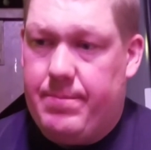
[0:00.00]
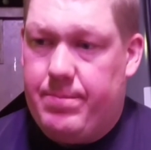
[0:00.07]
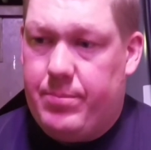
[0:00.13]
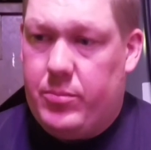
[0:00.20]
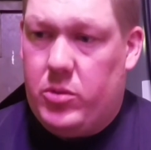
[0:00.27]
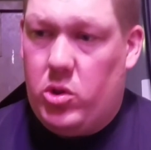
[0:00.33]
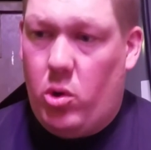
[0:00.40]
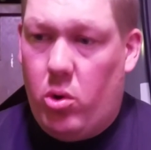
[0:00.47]

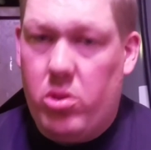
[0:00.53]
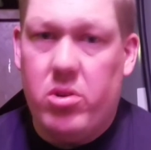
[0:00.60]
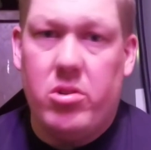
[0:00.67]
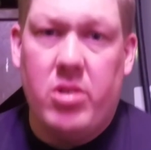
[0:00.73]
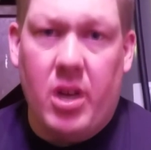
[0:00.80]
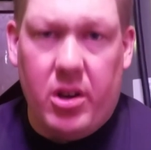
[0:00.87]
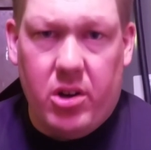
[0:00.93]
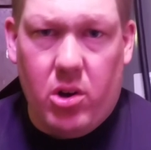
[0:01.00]
Northern
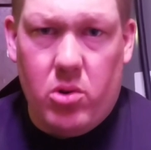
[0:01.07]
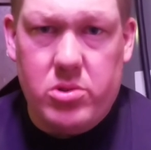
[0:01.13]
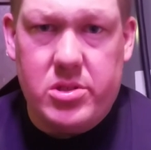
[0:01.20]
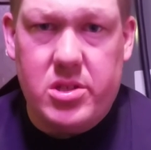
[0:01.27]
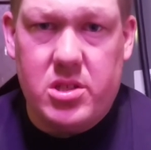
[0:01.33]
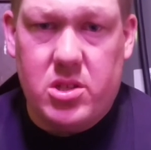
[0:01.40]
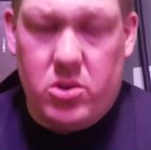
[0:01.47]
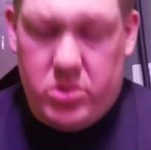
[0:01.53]
Nut Growers
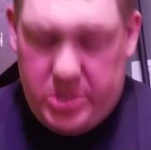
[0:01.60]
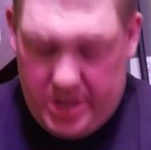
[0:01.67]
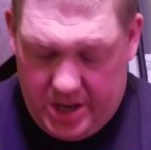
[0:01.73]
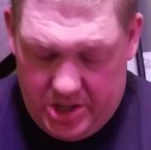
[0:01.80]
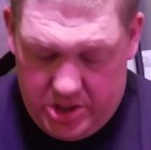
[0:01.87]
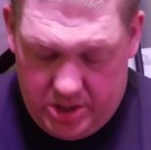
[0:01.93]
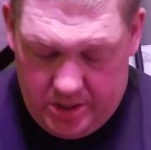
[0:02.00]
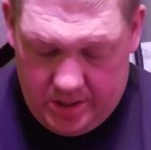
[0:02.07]

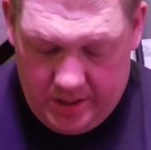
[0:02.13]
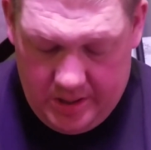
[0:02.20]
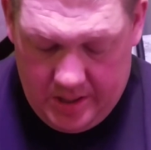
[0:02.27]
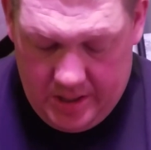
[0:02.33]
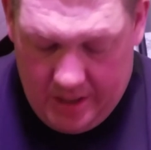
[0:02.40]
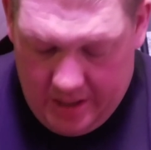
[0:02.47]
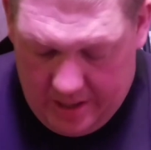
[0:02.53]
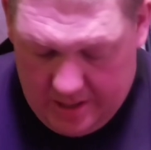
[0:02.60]
Association,
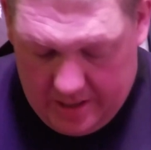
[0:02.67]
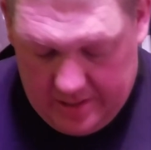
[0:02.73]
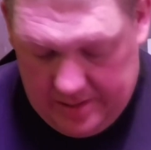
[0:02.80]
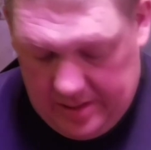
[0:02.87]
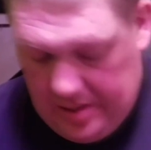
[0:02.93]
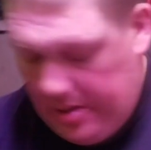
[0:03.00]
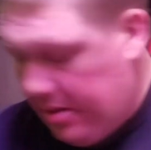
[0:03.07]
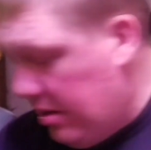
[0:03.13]
and
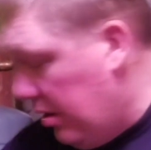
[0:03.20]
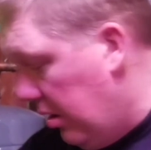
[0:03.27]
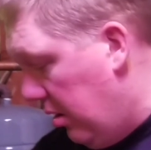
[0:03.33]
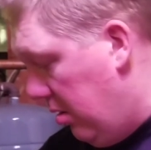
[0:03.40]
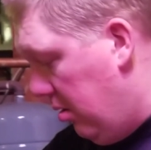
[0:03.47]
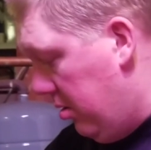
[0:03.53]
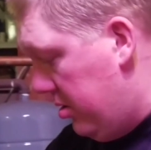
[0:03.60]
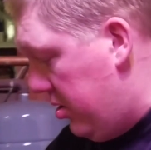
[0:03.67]
then
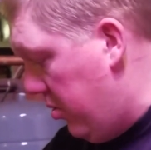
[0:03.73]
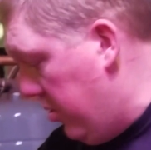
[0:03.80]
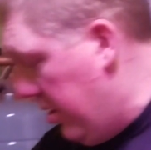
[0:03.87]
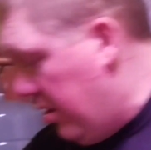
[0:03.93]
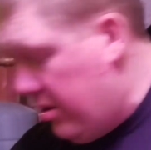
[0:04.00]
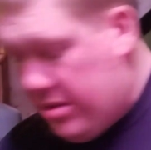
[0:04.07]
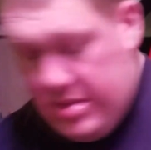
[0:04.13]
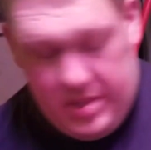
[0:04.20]
also
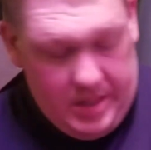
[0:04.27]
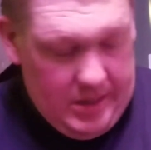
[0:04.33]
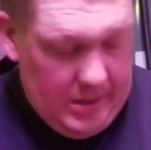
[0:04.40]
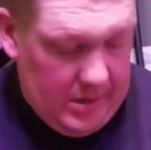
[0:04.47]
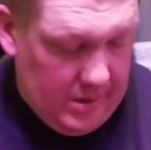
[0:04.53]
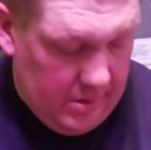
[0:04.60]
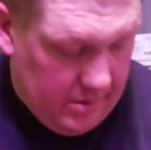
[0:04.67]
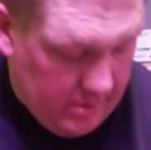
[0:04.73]
there's
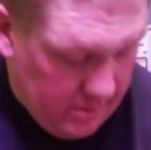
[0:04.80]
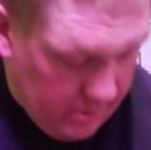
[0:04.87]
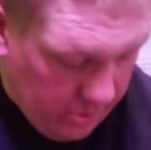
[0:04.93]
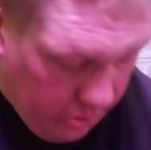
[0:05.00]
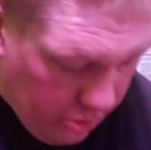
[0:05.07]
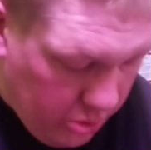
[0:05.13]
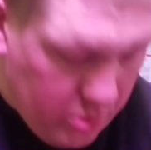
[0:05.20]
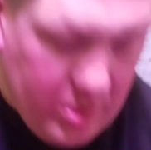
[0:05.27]

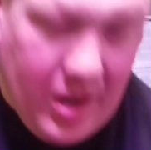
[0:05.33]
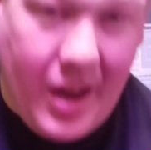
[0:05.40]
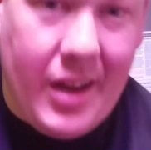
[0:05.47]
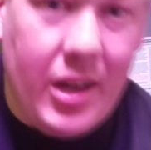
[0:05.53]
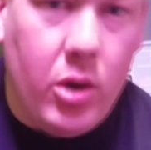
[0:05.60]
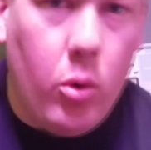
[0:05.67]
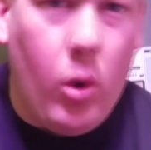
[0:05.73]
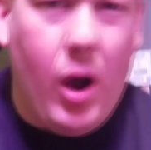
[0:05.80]
Route 9
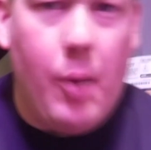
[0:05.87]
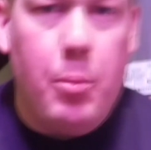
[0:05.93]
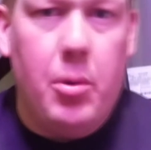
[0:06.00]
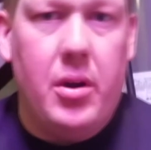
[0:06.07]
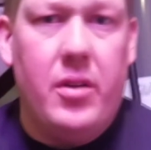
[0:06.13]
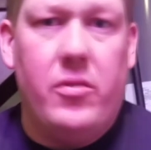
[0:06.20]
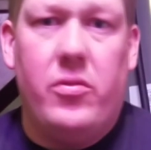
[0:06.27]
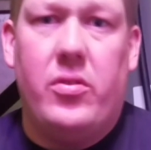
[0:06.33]

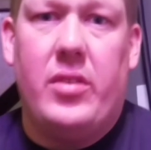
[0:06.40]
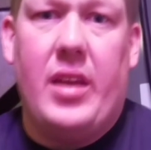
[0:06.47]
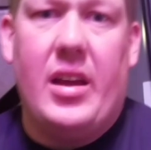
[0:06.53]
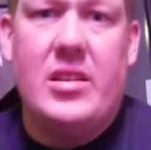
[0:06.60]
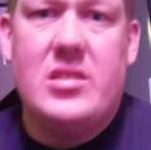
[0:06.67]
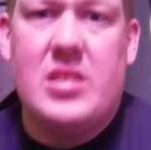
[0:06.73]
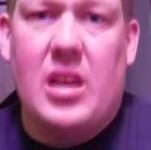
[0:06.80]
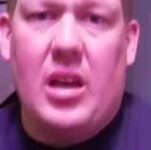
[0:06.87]
Cooperative,
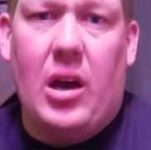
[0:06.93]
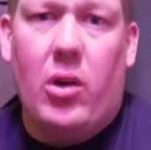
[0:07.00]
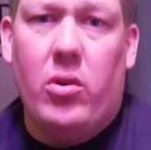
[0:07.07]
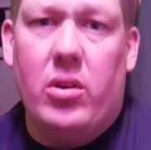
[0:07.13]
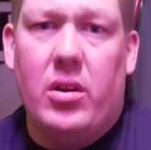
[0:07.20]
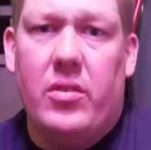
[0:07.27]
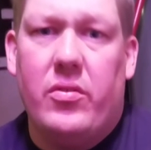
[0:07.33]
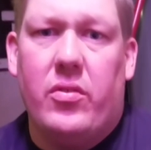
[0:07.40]
that's out
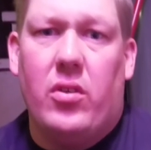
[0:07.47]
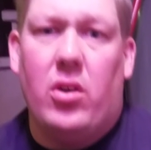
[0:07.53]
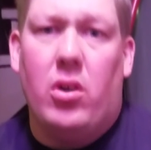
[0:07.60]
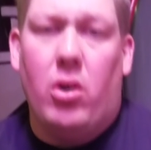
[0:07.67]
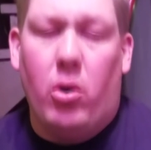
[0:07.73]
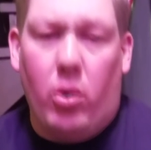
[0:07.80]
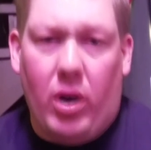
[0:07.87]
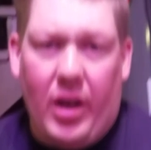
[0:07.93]
of
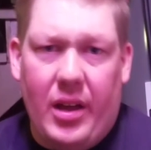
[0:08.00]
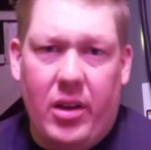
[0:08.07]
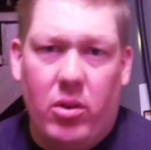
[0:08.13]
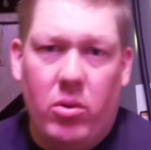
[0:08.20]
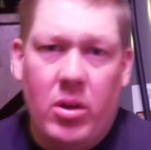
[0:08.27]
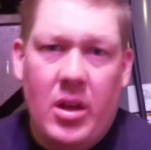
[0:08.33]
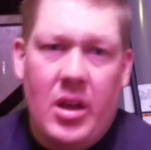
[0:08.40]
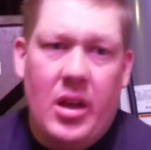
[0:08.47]
Ohio.
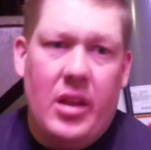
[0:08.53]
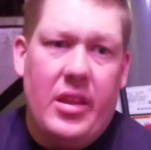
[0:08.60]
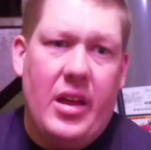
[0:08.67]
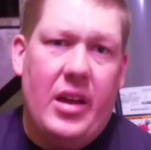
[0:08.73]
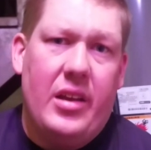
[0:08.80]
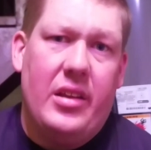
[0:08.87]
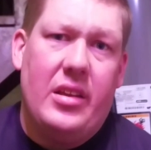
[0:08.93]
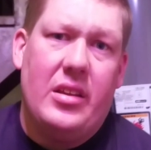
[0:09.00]

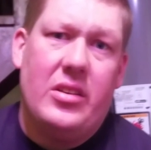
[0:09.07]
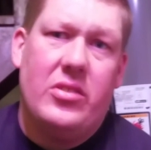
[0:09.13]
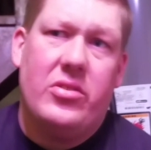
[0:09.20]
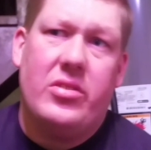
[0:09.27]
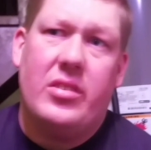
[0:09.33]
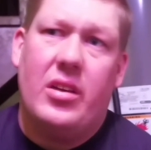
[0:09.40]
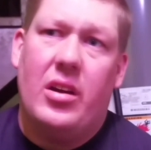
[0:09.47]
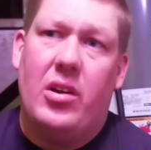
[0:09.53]
That
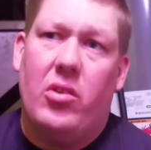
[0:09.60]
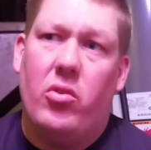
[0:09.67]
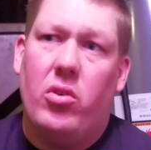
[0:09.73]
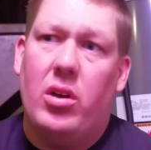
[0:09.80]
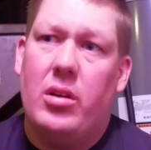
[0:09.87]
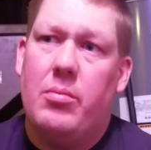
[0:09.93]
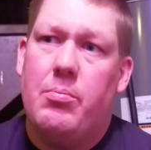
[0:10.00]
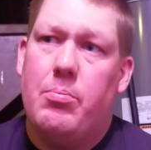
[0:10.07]
is
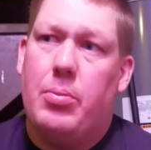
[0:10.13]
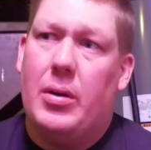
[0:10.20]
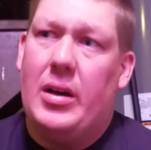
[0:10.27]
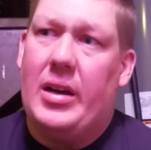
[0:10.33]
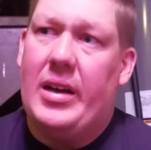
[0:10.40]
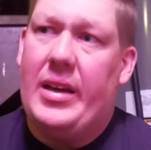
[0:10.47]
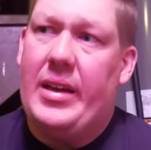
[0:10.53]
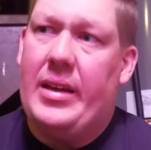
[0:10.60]
run
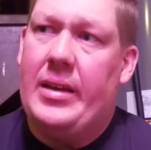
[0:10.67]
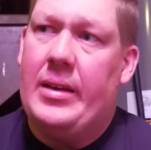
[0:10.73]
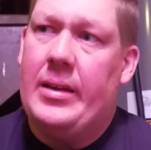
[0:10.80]
by